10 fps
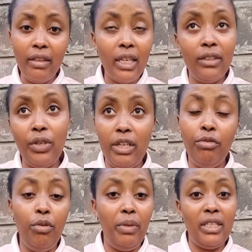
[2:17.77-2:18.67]
things
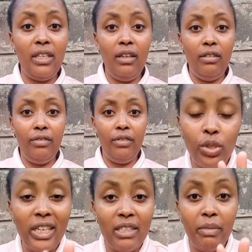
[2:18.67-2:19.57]
right for myself.
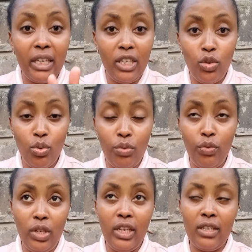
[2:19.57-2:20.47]
Today is my day 2
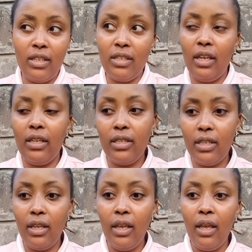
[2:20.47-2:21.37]
of doing exercise